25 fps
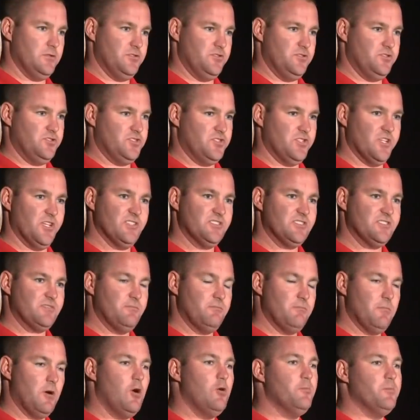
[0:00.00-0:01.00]
just
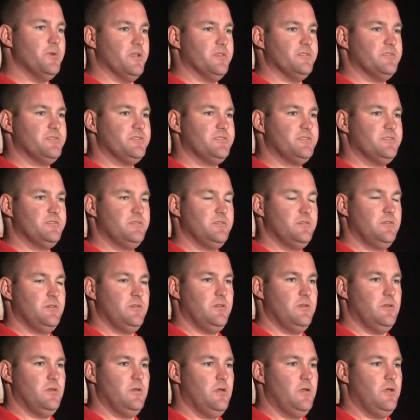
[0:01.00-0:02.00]
moments
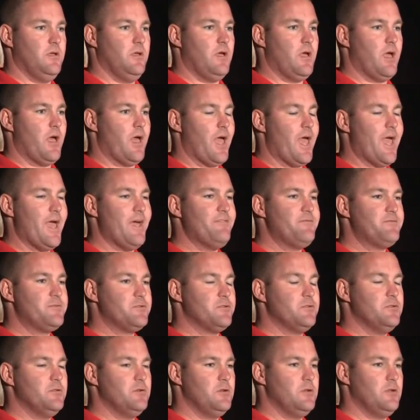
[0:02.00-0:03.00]

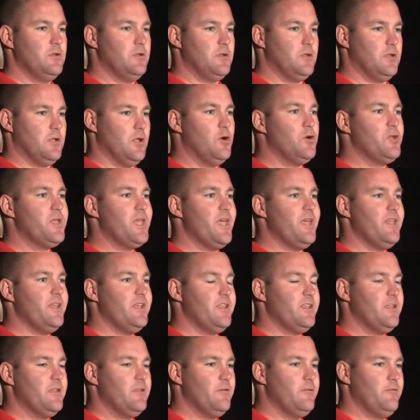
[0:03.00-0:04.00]
after
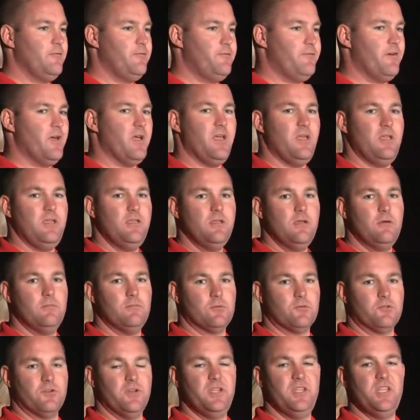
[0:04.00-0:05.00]
locating Faye
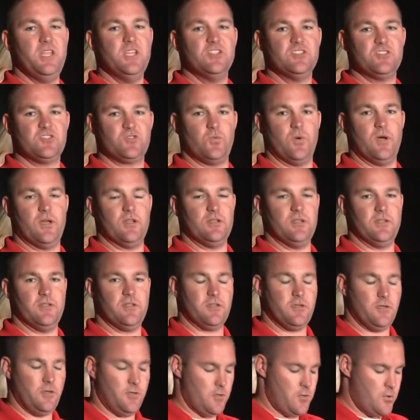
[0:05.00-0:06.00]
Marie
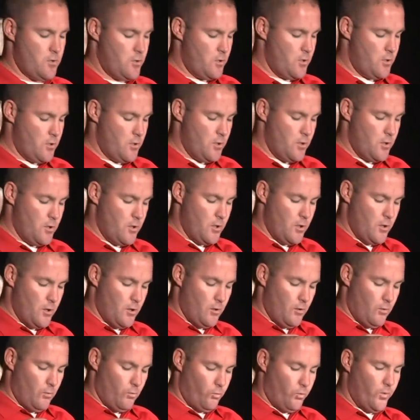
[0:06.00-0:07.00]
Swetlik,
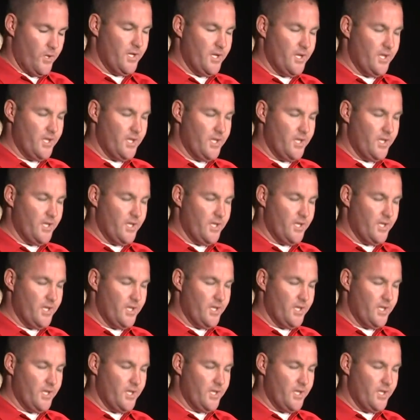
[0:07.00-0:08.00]
we located
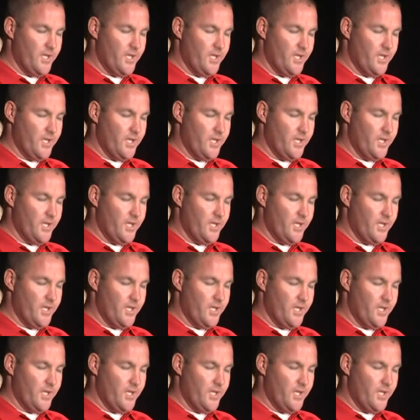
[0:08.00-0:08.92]
a deceased